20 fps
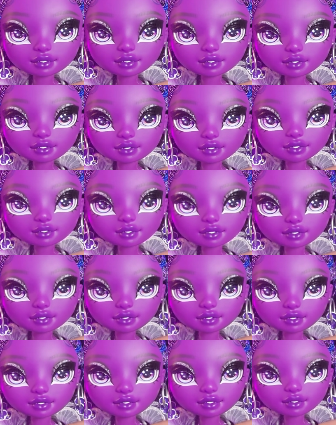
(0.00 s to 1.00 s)
though. Tons of
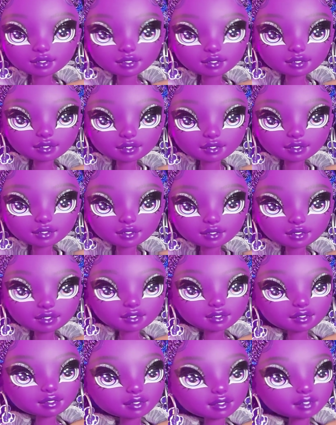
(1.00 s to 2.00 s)
eyeliner,
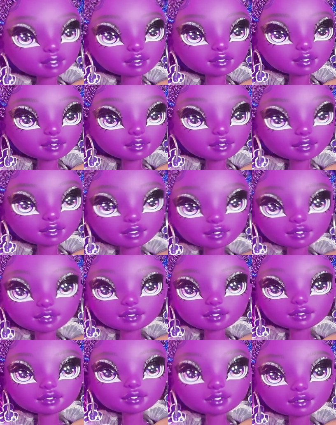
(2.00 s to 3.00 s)
black eyeliner on top,
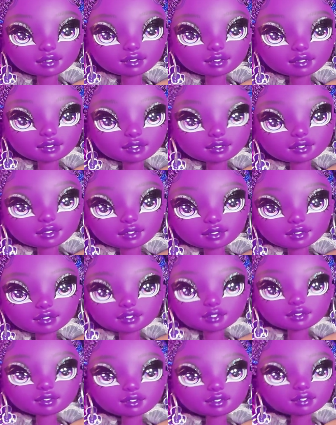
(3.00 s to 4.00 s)
white eyeliner on the bottom.